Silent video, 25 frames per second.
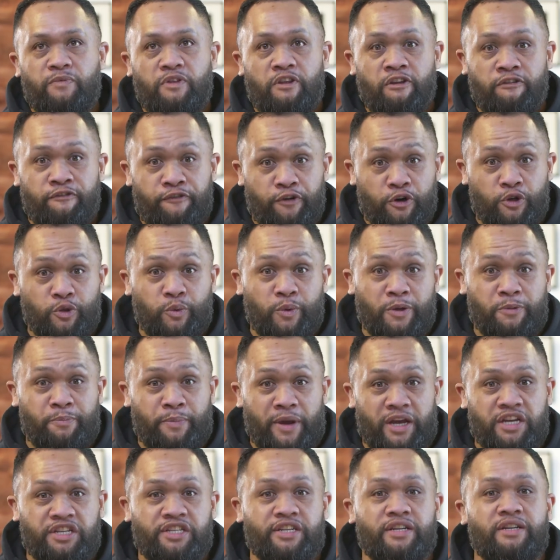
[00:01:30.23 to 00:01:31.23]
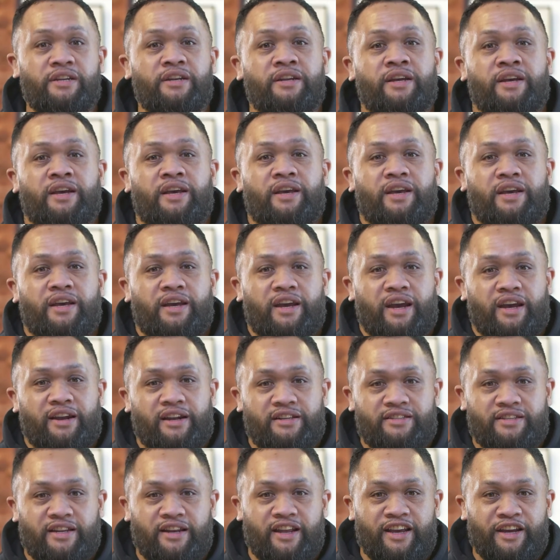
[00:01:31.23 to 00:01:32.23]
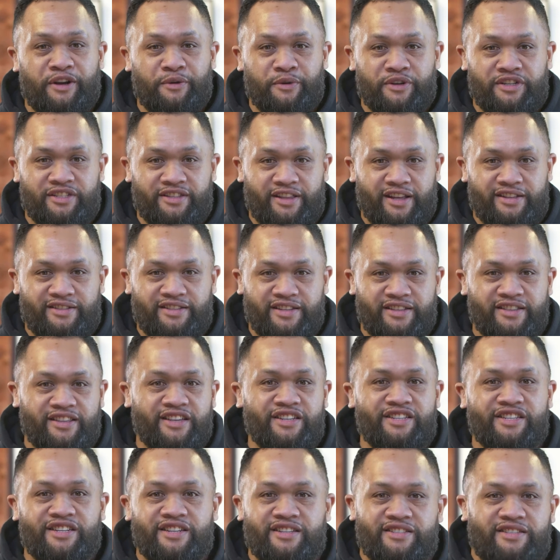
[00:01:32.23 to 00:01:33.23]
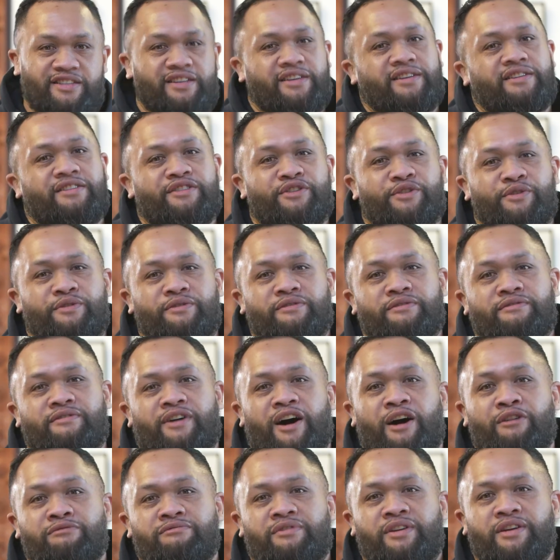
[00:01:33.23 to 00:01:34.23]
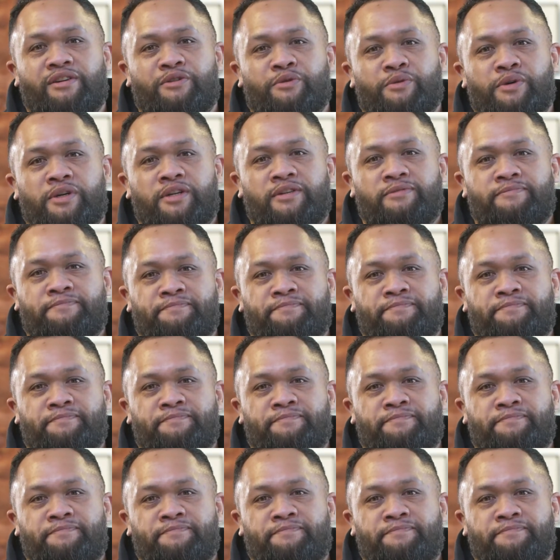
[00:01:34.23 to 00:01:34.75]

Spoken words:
filled with passion, and it's a language that's Indigenous here to Aotearoa.